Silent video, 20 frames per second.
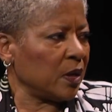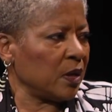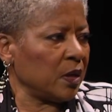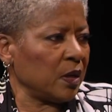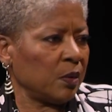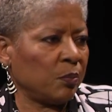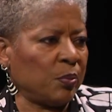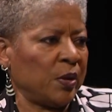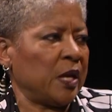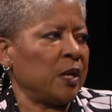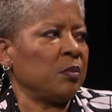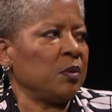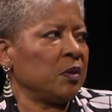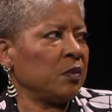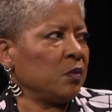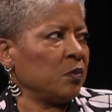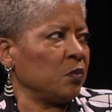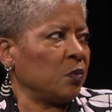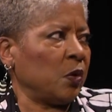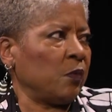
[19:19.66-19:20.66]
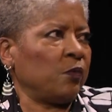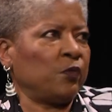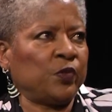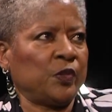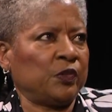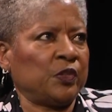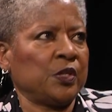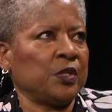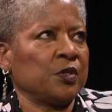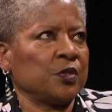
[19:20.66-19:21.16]
a baby,
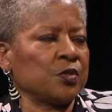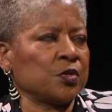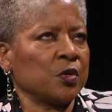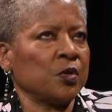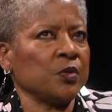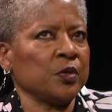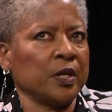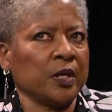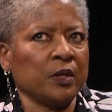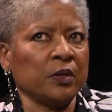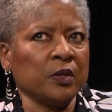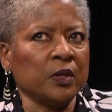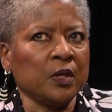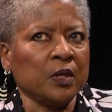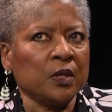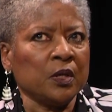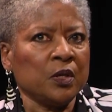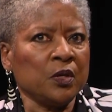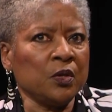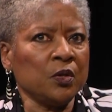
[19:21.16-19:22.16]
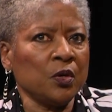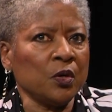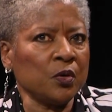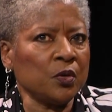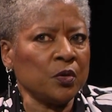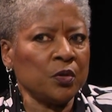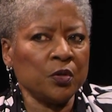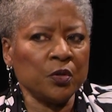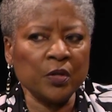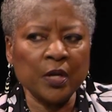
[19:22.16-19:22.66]
50 years old now, you know,
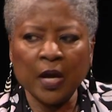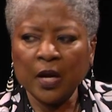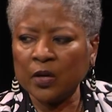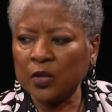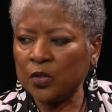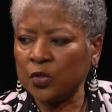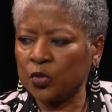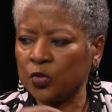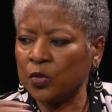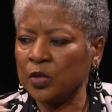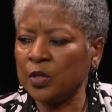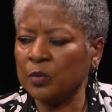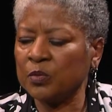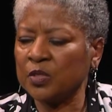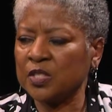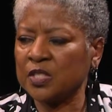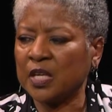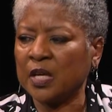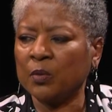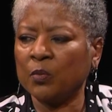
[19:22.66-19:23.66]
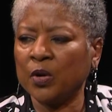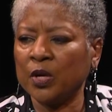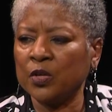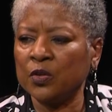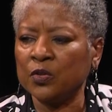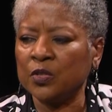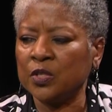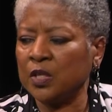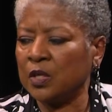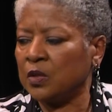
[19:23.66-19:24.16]
you're not going to treat them the same way
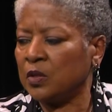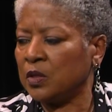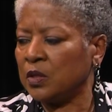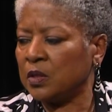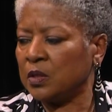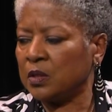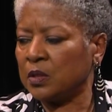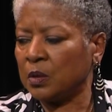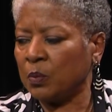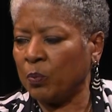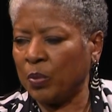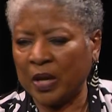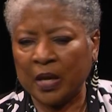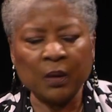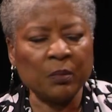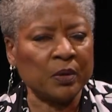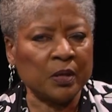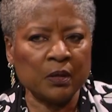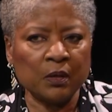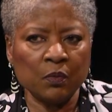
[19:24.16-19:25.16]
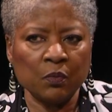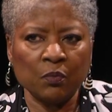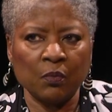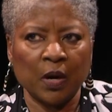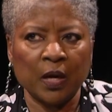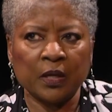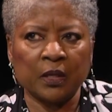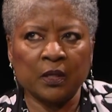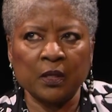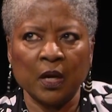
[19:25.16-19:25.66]
you did the baby.
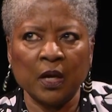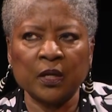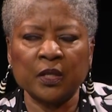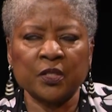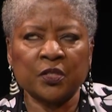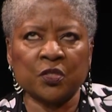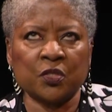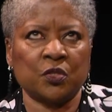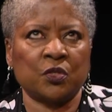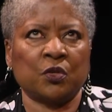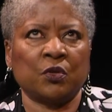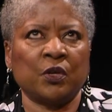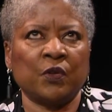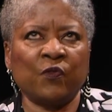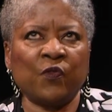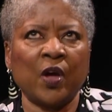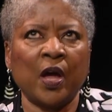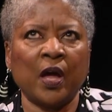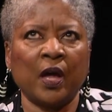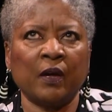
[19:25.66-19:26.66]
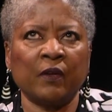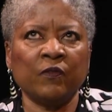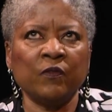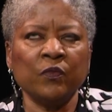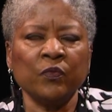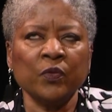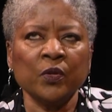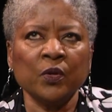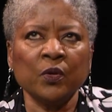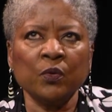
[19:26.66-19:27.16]
My youngest is 35.
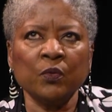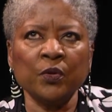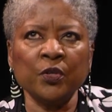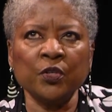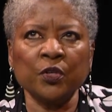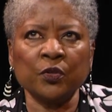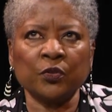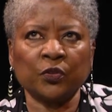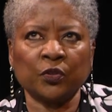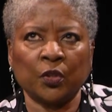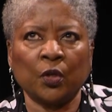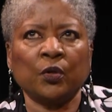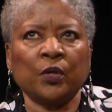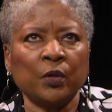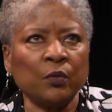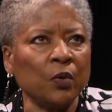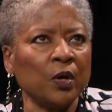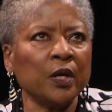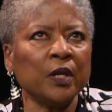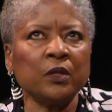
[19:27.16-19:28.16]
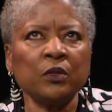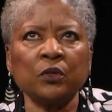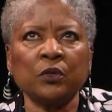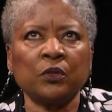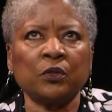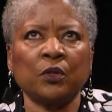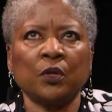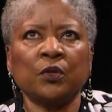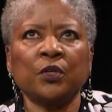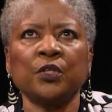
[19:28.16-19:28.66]
When you're 31,
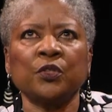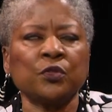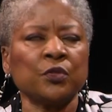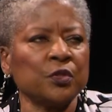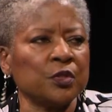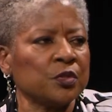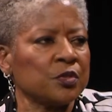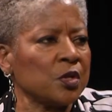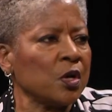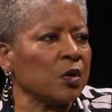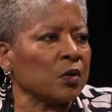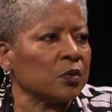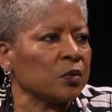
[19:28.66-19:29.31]
32 years old.